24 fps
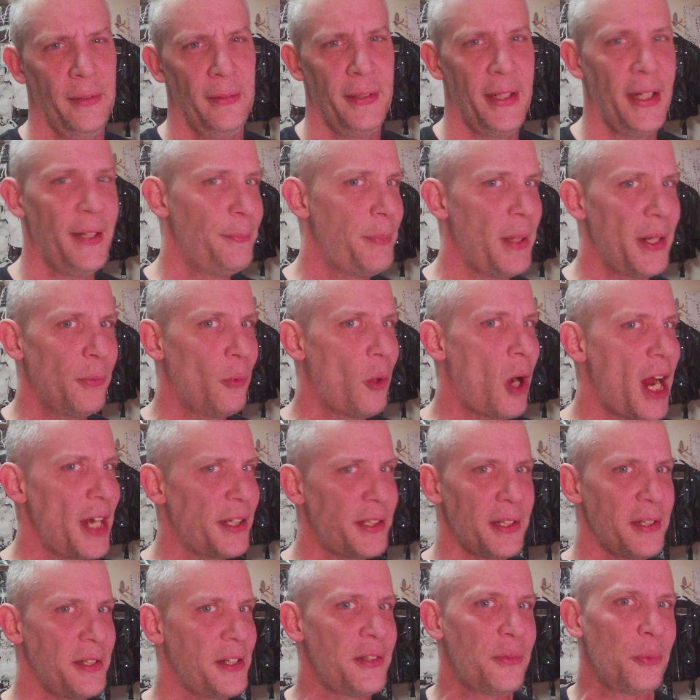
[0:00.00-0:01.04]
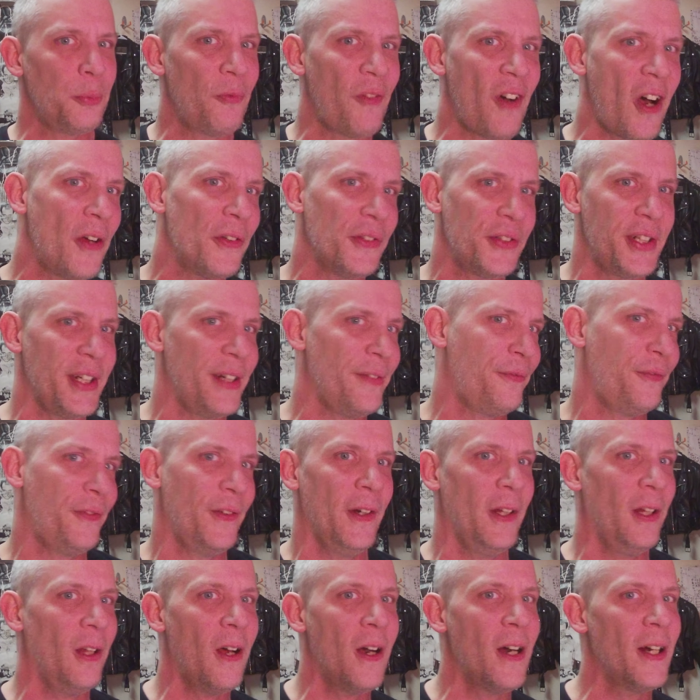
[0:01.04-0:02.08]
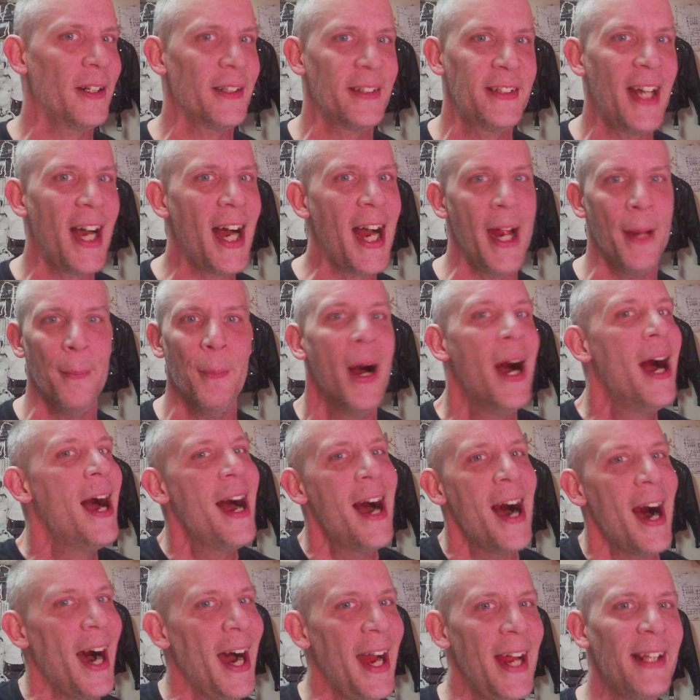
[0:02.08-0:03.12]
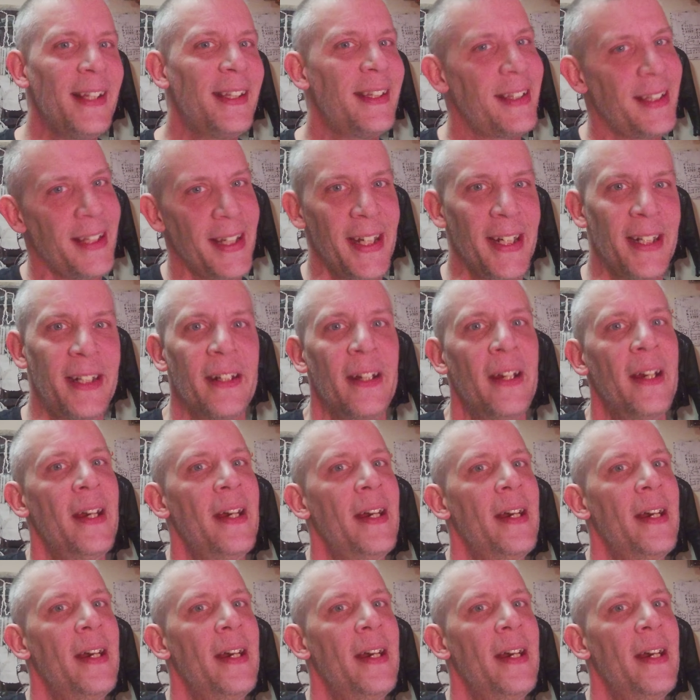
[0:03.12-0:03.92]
They've been watching this vault shit for a long time. I think